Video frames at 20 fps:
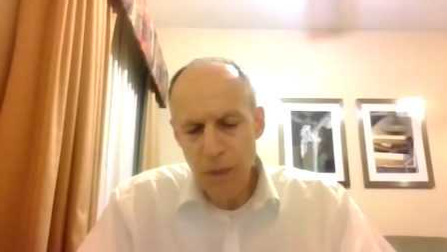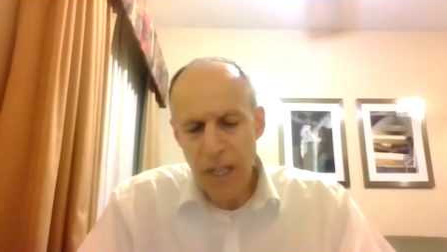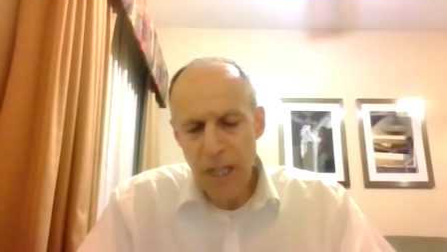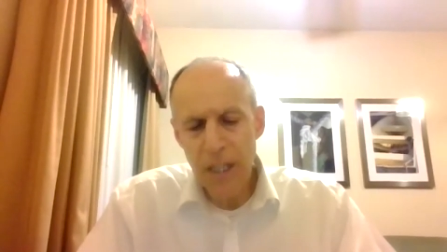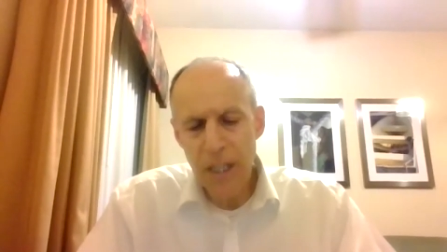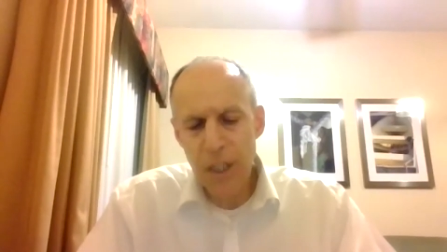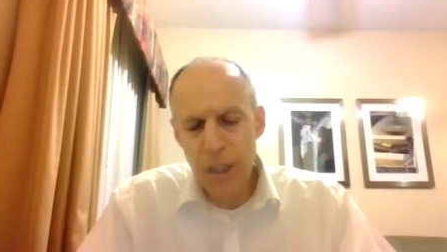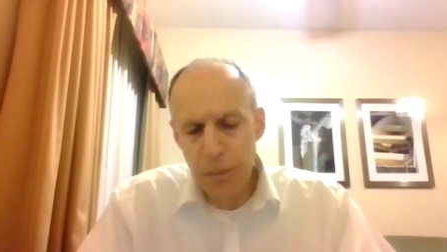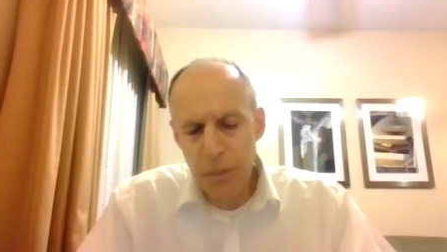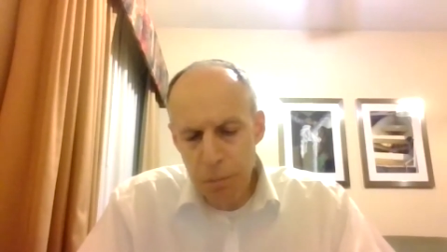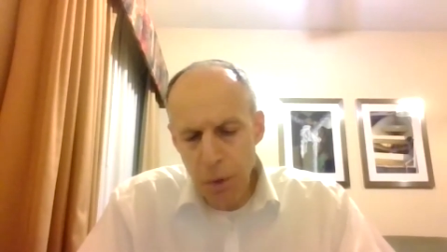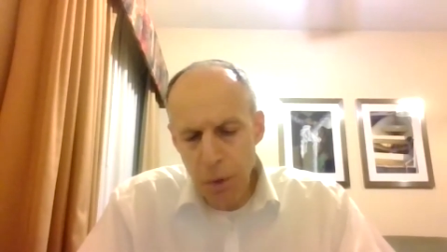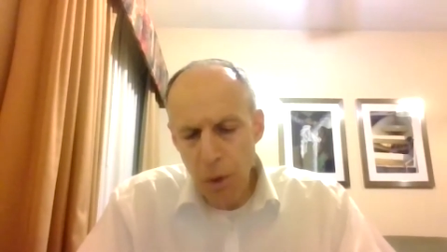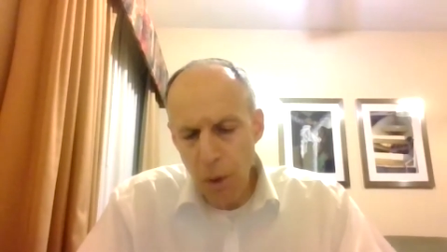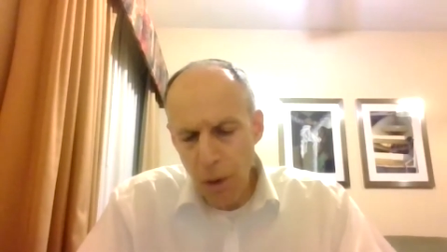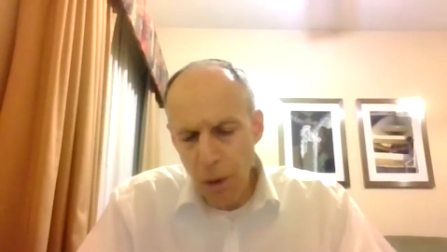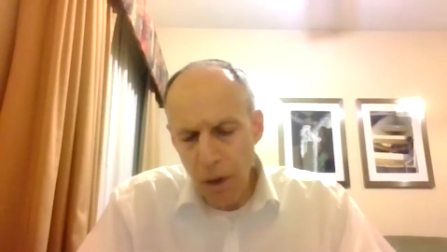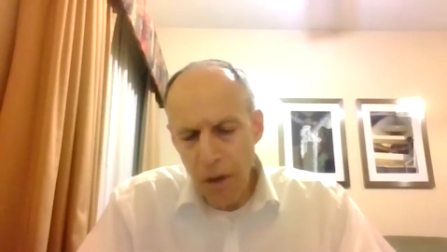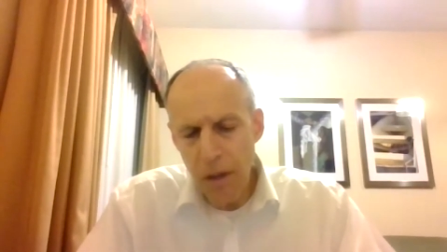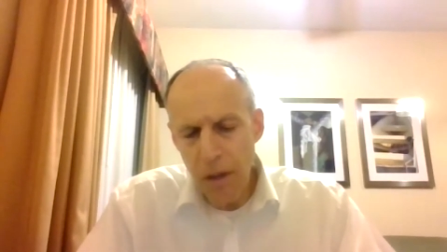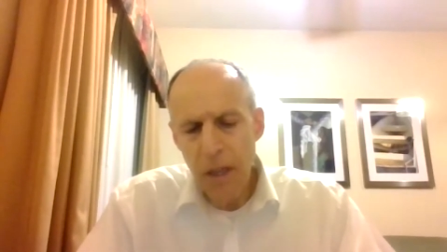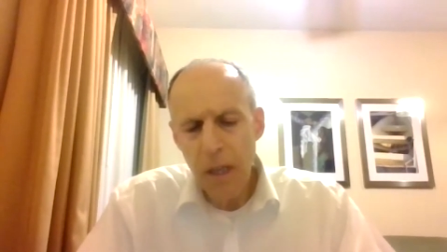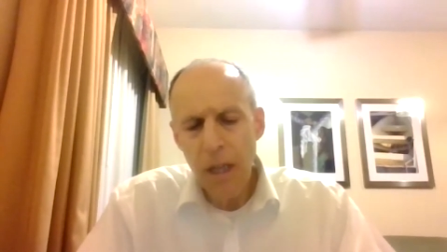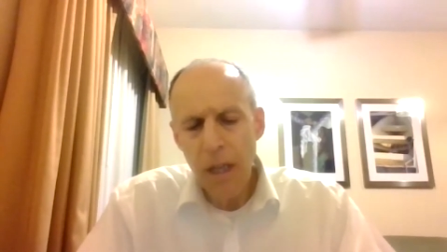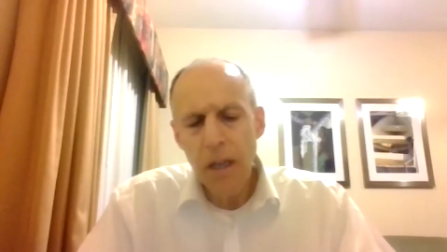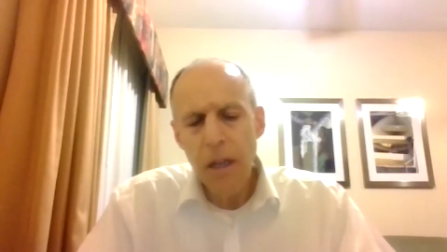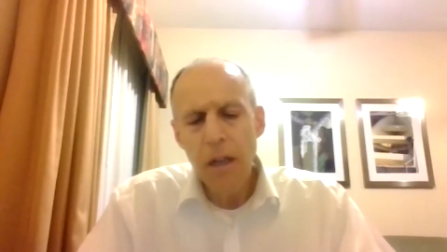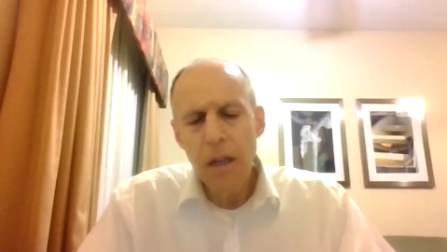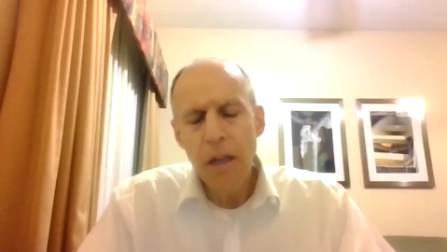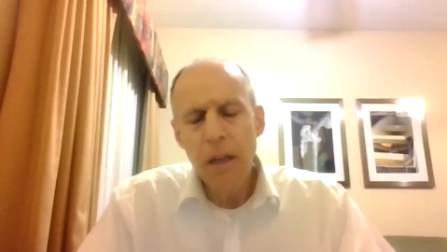explore,
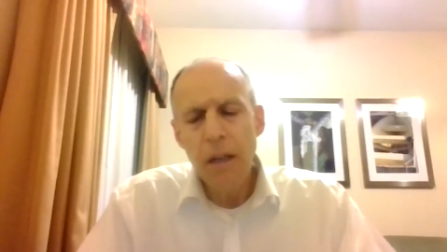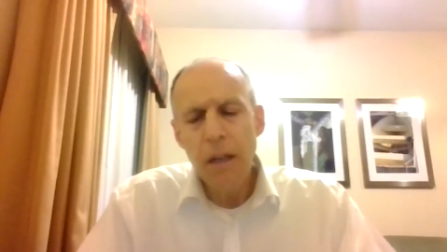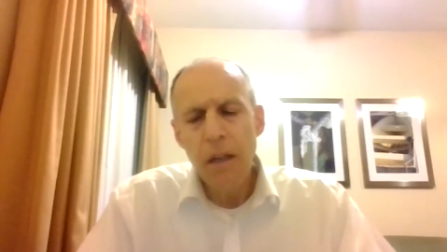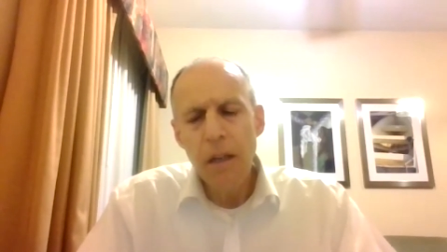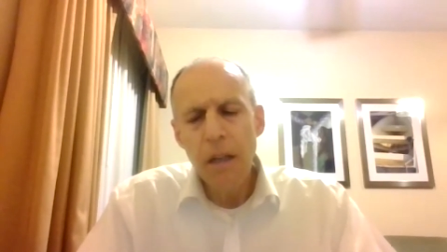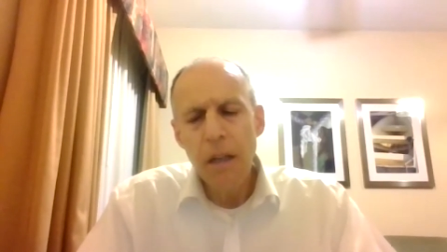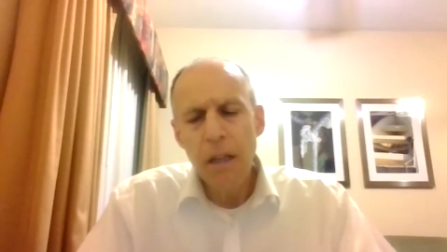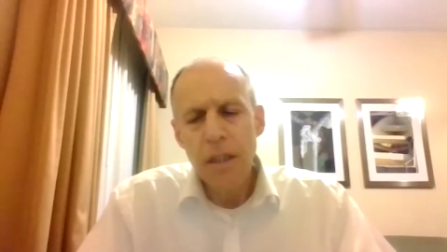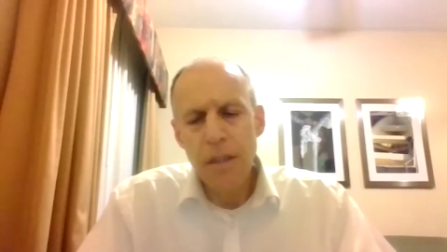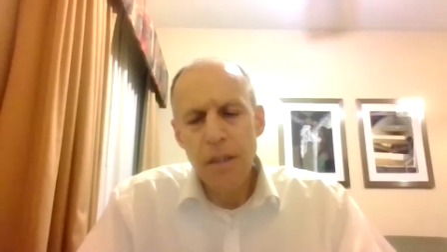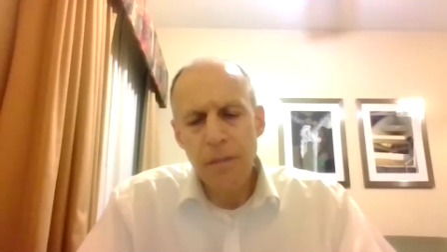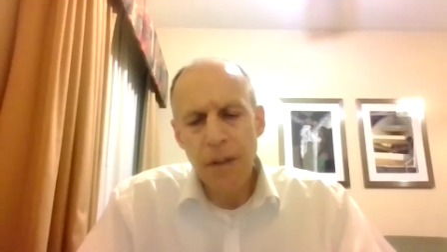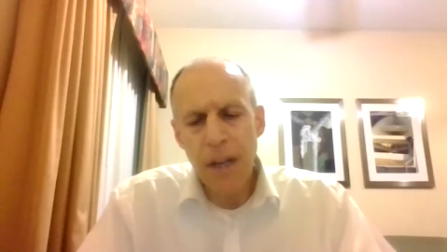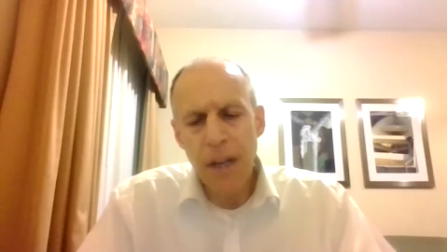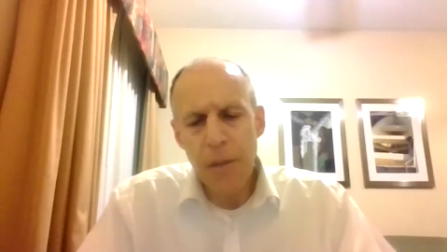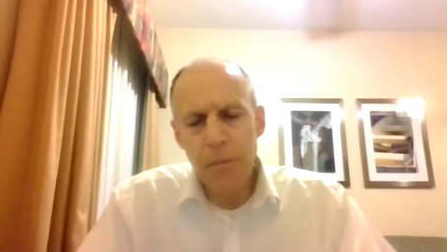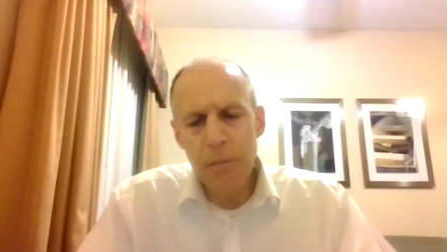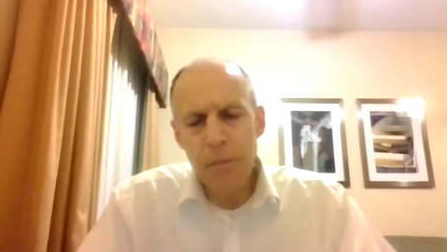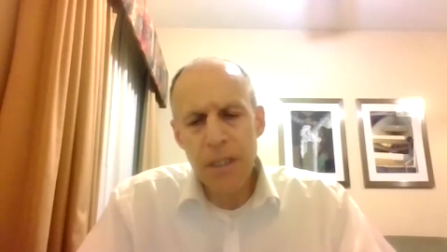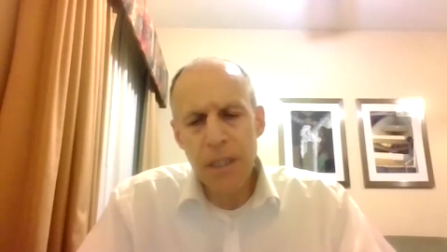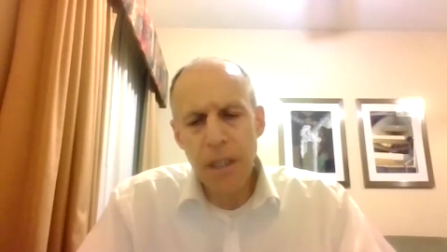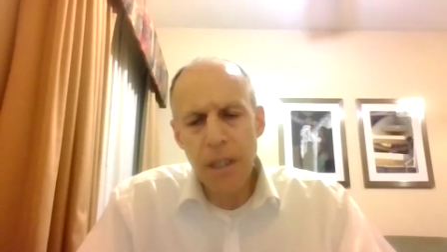develop